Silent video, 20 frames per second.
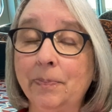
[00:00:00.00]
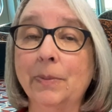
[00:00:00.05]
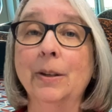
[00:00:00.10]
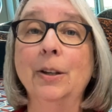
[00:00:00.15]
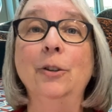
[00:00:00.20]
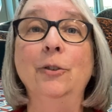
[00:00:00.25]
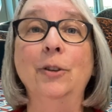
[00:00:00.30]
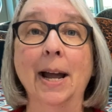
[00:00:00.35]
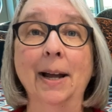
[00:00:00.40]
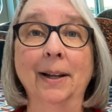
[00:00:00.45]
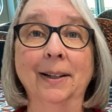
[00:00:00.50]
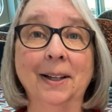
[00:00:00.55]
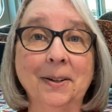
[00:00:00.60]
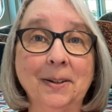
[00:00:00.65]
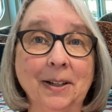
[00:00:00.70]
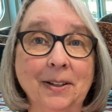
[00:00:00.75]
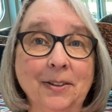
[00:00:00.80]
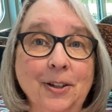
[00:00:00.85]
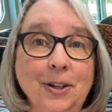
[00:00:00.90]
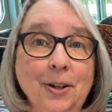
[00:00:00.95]
You download
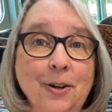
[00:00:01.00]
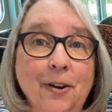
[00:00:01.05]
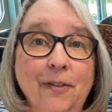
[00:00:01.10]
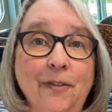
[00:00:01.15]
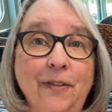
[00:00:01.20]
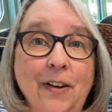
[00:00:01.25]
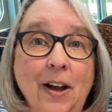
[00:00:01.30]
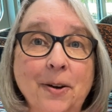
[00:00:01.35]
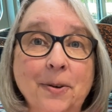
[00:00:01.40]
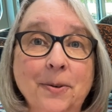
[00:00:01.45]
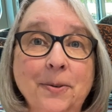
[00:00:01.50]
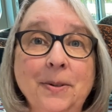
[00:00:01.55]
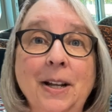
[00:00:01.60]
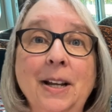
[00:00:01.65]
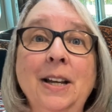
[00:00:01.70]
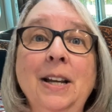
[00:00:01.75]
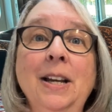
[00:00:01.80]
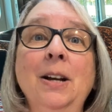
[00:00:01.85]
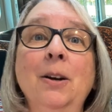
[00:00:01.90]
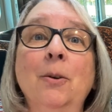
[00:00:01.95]
it to your
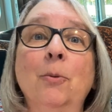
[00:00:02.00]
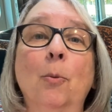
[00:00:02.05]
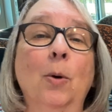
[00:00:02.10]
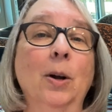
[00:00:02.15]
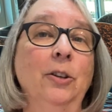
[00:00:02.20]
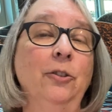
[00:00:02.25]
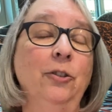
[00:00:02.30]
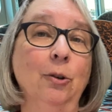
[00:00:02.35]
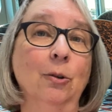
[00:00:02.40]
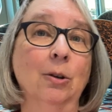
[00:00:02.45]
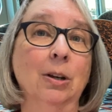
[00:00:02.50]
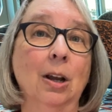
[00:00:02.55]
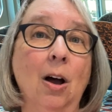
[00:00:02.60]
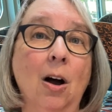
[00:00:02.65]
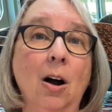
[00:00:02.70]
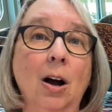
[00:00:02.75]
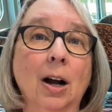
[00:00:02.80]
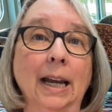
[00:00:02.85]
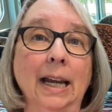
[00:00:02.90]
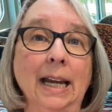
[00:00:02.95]
phone. Once you
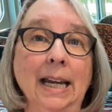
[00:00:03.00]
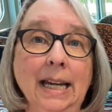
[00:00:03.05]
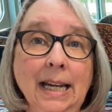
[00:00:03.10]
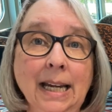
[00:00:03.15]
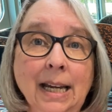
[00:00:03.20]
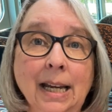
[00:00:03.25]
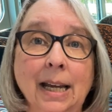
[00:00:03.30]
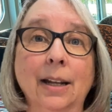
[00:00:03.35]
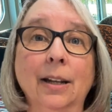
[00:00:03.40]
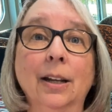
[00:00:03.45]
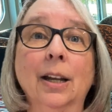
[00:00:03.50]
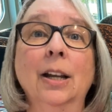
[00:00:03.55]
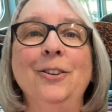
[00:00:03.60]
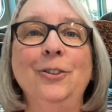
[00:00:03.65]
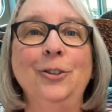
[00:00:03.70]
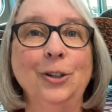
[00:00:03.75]
log in, to